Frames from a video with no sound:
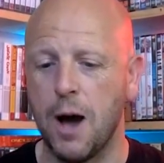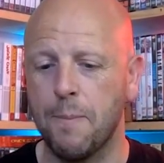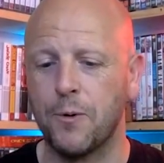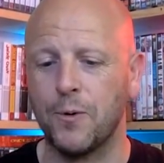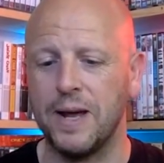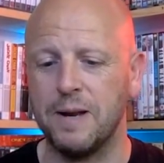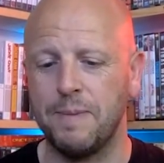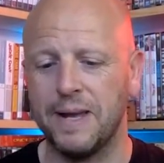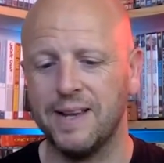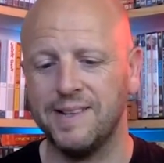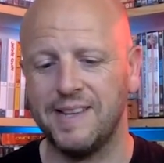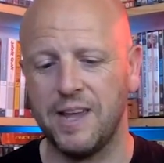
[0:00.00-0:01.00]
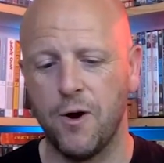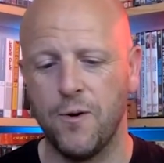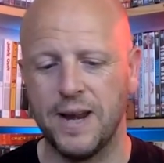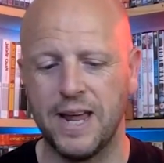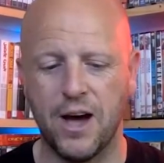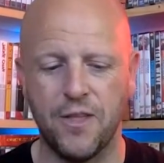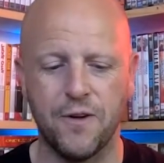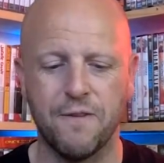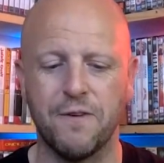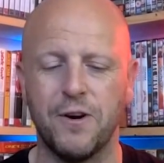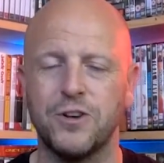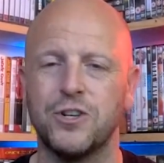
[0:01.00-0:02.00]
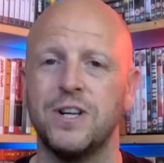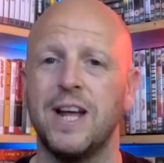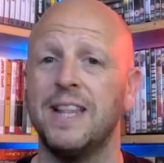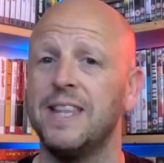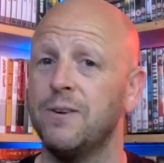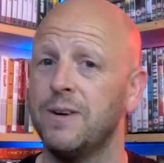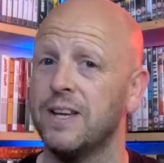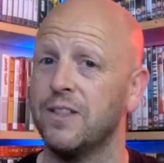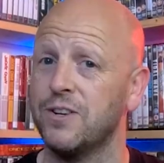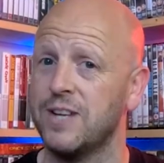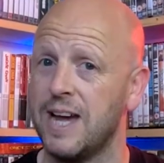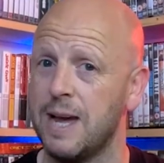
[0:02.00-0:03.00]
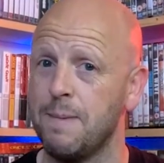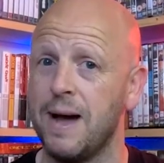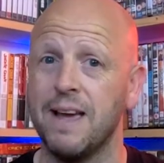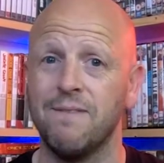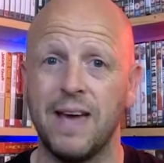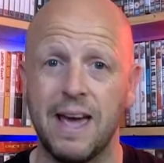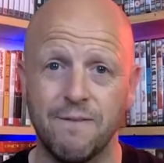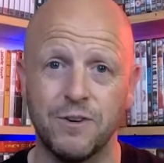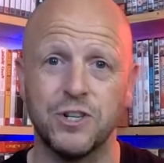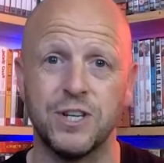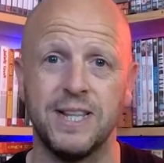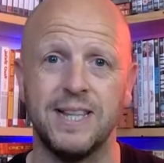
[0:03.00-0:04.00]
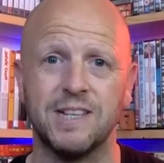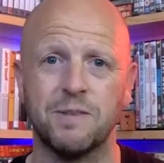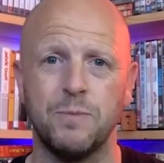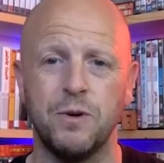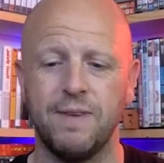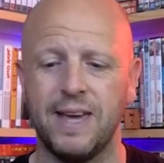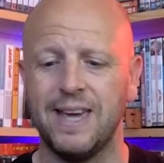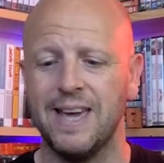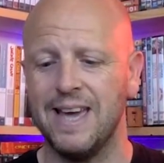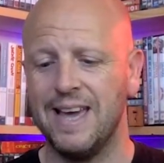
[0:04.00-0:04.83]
upgrade because the only other version and the only other time I have ever seen this movie